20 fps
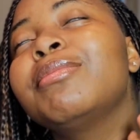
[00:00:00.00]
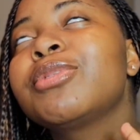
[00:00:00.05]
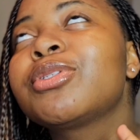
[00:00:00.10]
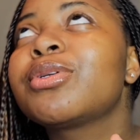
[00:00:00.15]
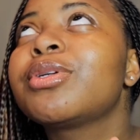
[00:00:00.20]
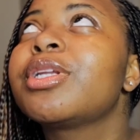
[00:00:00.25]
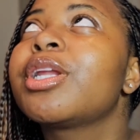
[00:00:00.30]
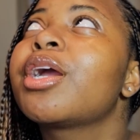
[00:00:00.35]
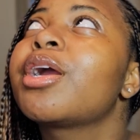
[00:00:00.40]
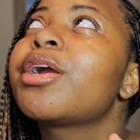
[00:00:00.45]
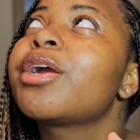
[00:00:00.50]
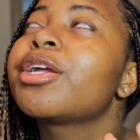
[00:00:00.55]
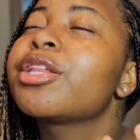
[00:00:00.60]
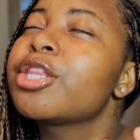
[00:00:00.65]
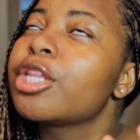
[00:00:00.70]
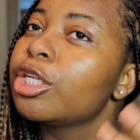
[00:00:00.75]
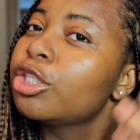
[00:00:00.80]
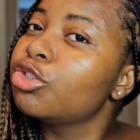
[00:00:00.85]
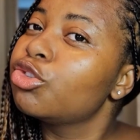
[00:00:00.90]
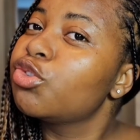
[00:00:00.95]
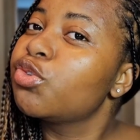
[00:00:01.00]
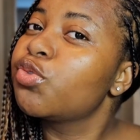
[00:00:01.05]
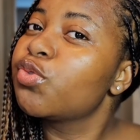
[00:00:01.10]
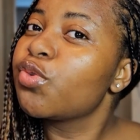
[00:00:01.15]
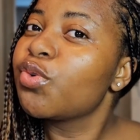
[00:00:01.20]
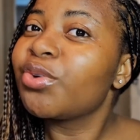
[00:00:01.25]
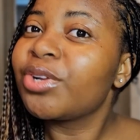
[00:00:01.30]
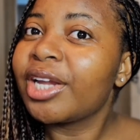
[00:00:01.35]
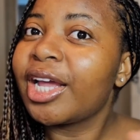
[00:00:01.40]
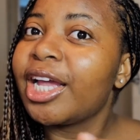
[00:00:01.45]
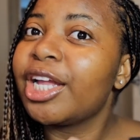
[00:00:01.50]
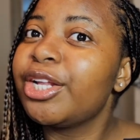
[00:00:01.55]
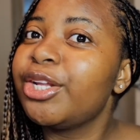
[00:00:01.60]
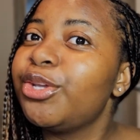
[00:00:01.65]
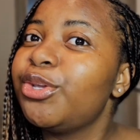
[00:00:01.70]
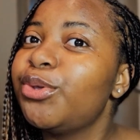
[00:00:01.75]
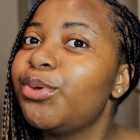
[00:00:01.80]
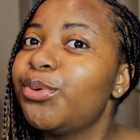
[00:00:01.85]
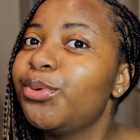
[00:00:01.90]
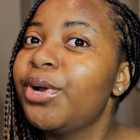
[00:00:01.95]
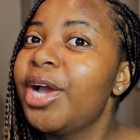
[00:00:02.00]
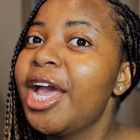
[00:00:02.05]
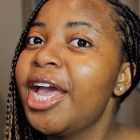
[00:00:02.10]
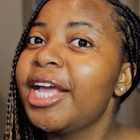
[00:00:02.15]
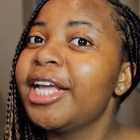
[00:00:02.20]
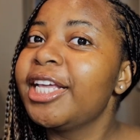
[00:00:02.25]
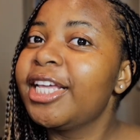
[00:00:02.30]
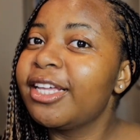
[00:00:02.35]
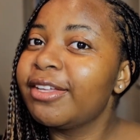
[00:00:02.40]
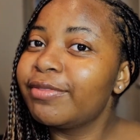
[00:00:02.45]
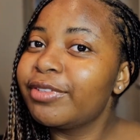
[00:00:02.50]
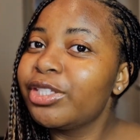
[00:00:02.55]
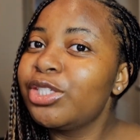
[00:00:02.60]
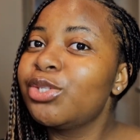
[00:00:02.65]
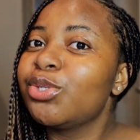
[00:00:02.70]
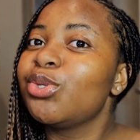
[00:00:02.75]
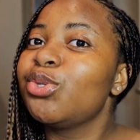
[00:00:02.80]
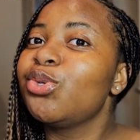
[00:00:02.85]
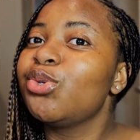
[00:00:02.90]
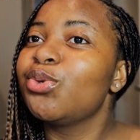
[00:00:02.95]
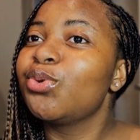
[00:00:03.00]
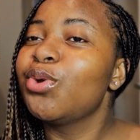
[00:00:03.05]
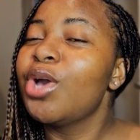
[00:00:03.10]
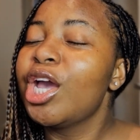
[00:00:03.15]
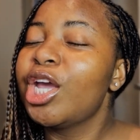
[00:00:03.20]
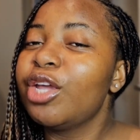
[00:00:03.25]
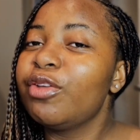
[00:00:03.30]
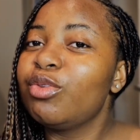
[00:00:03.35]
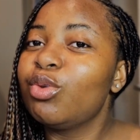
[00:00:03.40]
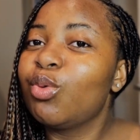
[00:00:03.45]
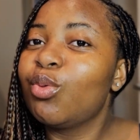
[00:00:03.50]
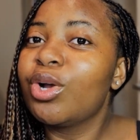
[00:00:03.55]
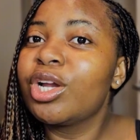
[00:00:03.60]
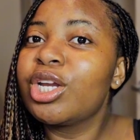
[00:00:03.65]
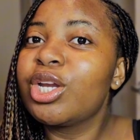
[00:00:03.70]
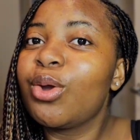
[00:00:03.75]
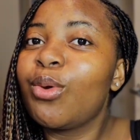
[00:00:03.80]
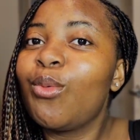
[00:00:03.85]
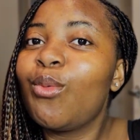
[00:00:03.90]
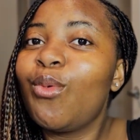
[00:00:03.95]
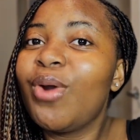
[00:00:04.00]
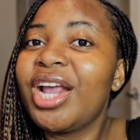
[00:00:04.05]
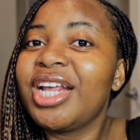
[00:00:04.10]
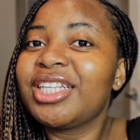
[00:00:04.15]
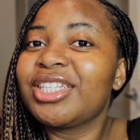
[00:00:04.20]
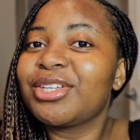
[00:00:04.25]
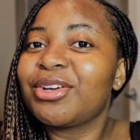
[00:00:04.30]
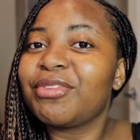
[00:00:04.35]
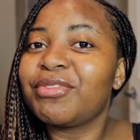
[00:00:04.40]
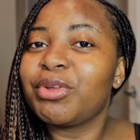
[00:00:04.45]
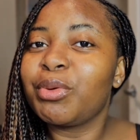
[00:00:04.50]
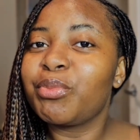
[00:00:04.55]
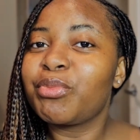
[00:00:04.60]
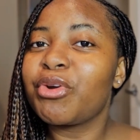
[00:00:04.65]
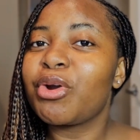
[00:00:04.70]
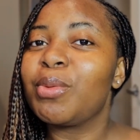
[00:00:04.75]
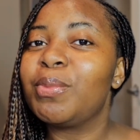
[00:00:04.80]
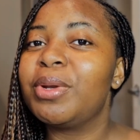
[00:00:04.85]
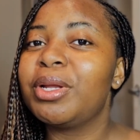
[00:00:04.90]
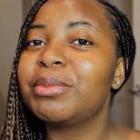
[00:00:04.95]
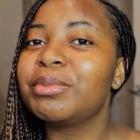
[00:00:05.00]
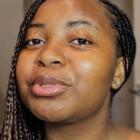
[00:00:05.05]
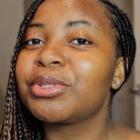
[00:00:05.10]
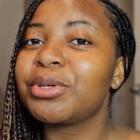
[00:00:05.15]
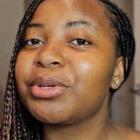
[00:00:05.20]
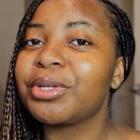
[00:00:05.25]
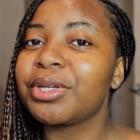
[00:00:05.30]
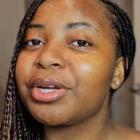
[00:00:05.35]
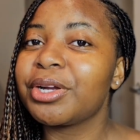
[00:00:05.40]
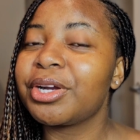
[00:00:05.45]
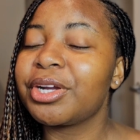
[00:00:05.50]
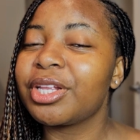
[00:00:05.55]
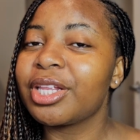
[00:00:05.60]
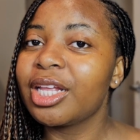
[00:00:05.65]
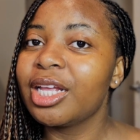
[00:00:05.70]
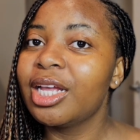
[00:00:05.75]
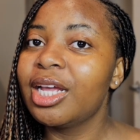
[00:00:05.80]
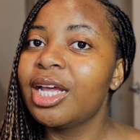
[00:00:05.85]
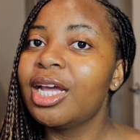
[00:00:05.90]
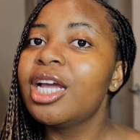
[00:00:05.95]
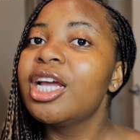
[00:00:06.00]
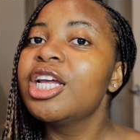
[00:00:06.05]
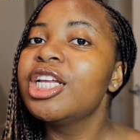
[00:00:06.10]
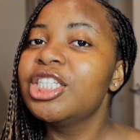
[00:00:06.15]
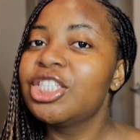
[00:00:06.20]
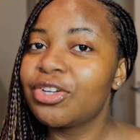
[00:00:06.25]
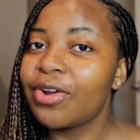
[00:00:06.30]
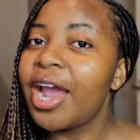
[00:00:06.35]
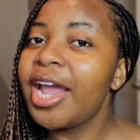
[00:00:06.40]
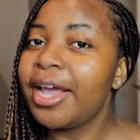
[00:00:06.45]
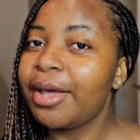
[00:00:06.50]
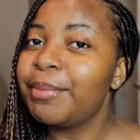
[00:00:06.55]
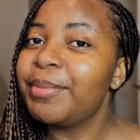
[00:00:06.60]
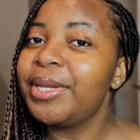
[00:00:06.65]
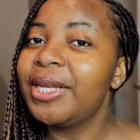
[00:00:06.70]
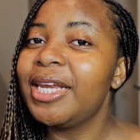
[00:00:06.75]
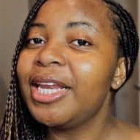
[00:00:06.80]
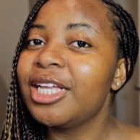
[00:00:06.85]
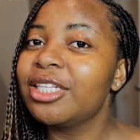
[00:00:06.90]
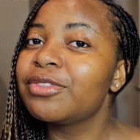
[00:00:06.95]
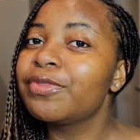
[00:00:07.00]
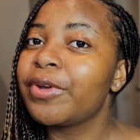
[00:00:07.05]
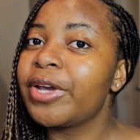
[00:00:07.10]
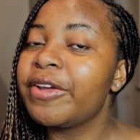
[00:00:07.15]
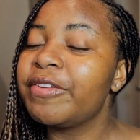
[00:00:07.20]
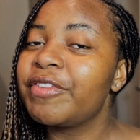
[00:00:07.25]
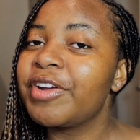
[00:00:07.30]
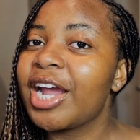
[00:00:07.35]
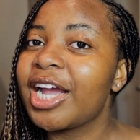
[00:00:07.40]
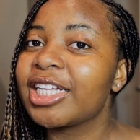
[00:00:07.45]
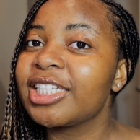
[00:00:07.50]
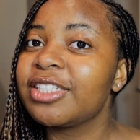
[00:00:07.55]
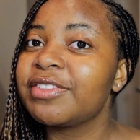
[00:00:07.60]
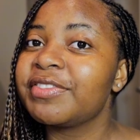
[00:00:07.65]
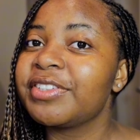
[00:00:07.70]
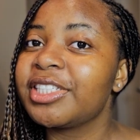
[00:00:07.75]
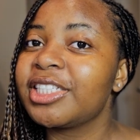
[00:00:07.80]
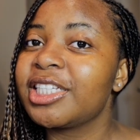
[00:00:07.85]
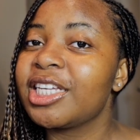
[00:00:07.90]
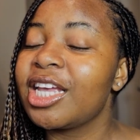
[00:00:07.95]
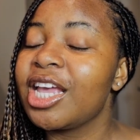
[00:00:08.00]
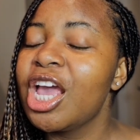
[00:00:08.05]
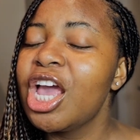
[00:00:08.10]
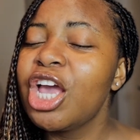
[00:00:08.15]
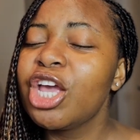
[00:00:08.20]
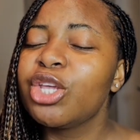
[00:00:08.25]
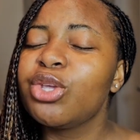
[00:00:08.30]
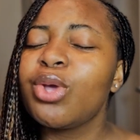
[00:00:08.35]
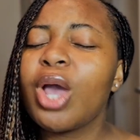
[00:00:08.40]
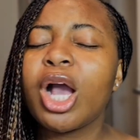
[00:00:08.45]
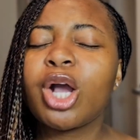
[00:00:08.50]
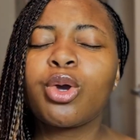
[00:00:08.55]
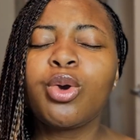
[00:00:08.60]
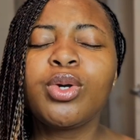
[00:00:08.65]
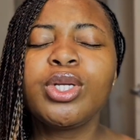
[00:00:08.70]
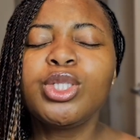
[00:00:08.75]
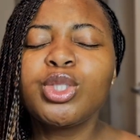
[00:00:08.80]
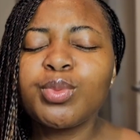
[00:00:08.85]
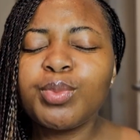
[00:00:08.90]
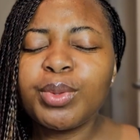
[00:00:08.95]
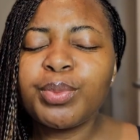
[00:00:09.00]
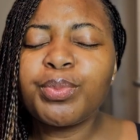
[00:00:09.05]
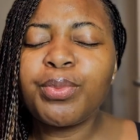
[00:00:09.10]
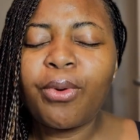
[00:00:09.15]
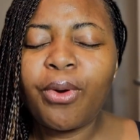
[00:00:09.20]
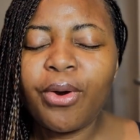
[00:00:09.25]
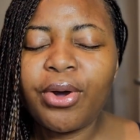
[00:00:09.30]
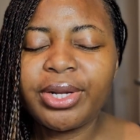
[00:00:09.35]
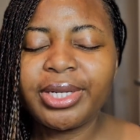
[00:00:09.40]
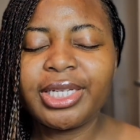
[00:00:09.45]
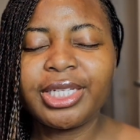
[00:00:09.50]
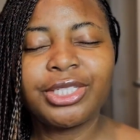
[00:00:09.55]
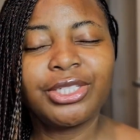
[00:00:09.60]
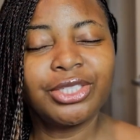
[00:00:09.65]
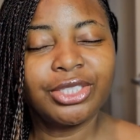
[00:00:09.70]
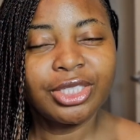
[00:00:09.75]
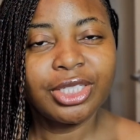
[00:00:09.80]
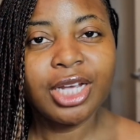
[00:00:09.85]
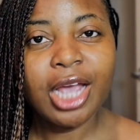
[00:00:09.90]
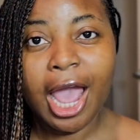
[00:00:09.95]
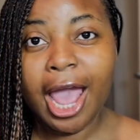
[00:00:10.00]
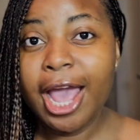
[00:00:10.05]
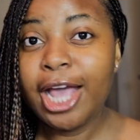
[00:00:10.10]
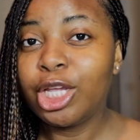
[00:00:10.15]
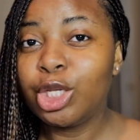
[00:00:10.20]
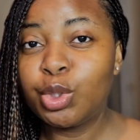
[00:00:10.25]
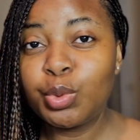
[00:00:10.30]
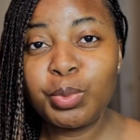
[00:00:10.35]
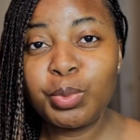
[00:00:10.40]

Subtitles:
on earth thrown at you, given to you, if you want the weight of the problems on earth, try and be late for every activity. You are going to be punished. You'll be